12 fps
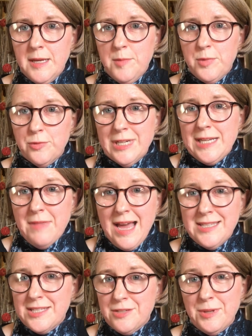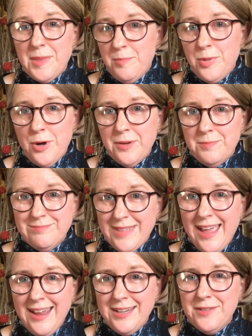But really, masks are at the bottom
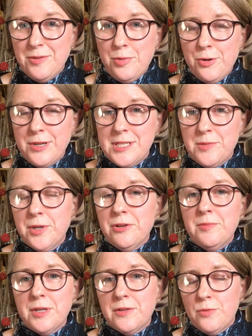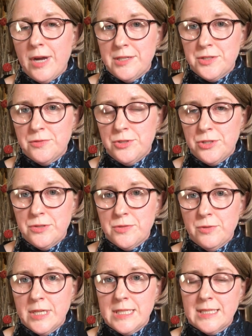end of a pointy pyramid of ways to
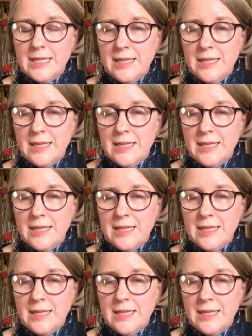reduce risk,